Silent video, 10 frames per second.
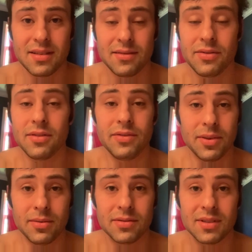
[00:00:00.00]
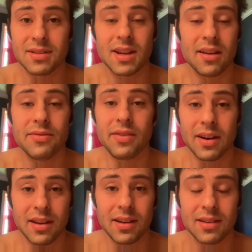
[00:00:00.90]
for views. It's not
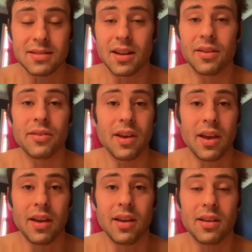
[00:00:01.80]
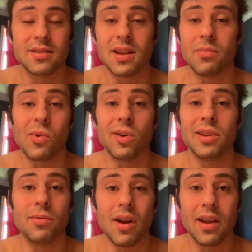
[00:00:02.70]
funny. It's not okay. It's not
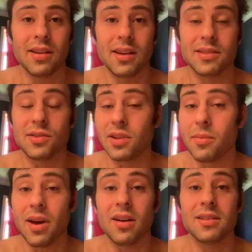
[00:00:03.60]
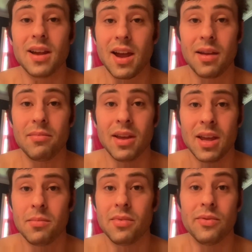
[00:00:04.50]
morally right. And it's only a matter of time
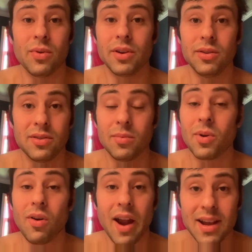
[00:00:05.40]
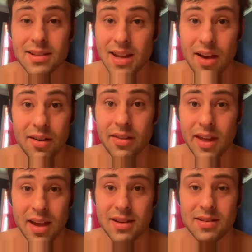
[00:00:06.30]
before YouTube cracks down on
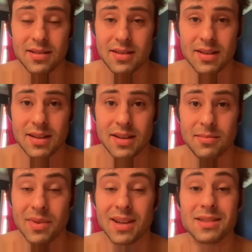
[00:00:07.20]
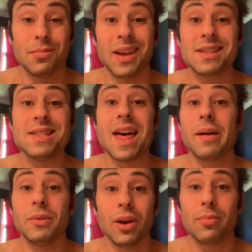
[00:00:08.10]
that, because it makes
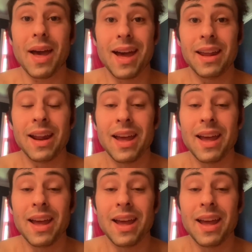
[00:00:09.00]
them look bad